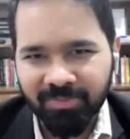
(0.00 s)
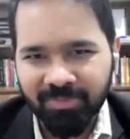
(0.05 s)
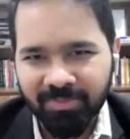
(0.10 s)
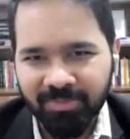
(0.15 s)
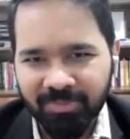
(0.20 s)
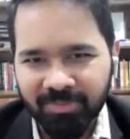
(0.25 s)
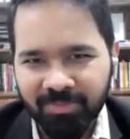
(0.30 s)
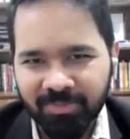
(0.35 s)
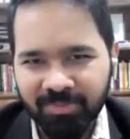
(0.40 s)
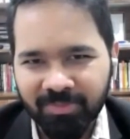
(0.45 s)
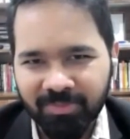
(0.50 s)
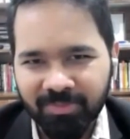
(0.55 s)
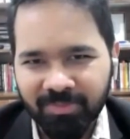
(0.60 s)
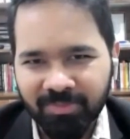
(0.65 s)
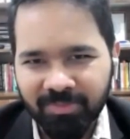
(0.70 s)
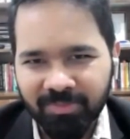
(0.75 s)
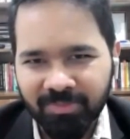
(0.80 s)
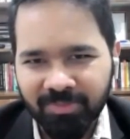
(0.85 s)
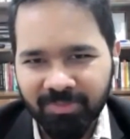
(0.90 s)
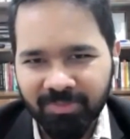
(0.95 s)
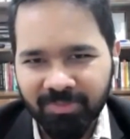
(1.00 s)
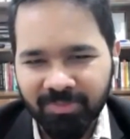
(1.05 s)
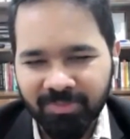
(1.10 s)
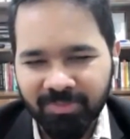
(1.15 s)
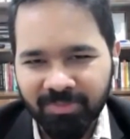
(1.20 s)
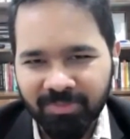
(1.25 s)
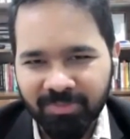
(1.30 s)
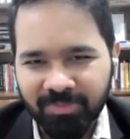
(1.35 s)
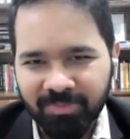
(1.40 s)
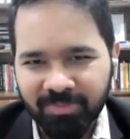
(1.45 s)

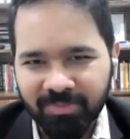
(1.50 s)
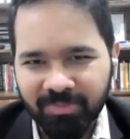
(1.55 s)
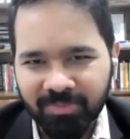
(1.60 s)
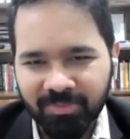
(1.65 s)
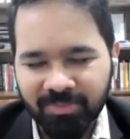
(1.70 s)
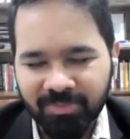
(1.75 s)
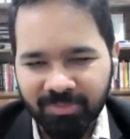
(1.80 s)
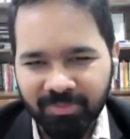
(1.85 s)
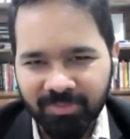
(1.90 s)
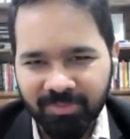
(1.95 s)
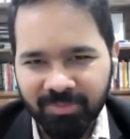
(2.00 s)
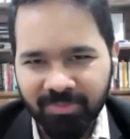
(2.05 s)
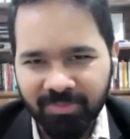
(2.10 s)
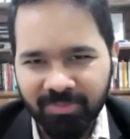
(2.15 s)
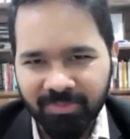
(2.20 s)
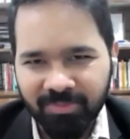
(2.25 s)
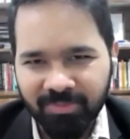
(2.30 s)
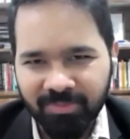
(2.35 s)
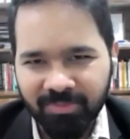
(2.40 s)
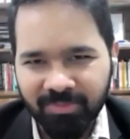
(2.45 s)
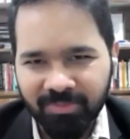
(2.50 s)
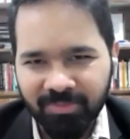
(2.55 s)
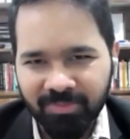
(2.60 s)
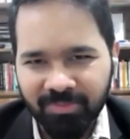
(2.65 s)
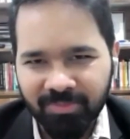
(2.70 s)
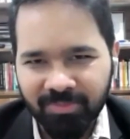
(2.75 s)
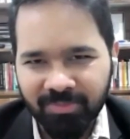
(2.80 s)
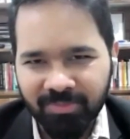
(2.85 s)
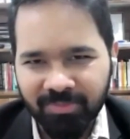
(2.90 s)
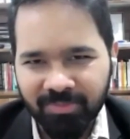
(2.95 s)

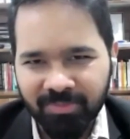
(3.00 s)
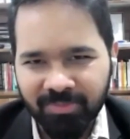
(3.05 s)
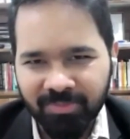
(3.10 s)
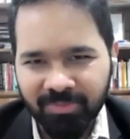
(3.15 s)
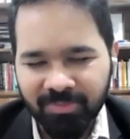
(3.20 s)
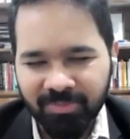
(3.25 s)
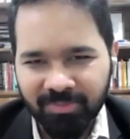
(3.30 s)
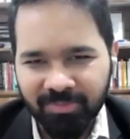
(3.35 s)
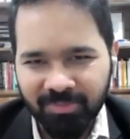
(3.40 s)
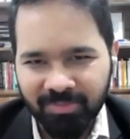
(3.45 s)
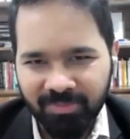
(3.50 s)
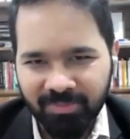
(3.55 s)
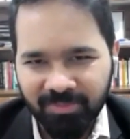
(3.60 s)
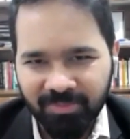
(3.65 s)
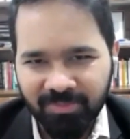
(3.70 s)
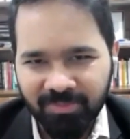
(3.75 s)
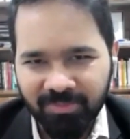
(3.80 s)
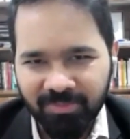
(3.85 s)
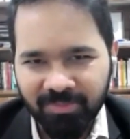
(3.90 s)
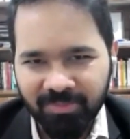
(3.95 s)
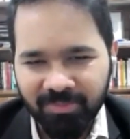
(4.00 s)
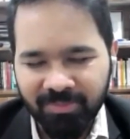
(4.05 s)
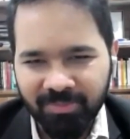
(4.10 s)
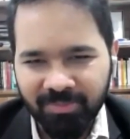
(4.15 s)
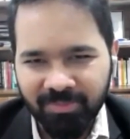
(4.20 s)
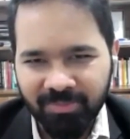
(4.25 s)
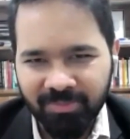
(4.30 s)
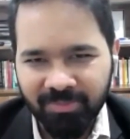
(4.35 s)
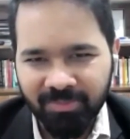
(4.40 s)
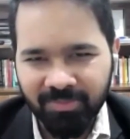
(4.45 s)

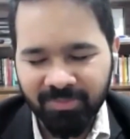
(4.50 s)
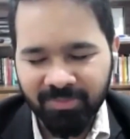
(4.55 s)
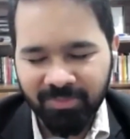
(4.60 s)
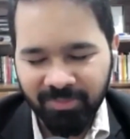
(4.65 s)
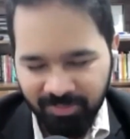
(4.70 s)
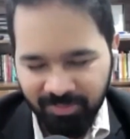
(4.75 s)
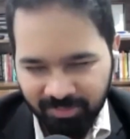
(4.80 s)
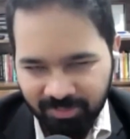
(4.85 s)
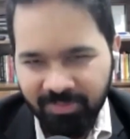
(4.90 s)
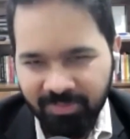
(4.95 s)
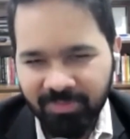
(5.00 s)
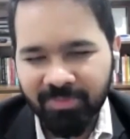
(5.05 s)
The person shown says nothing.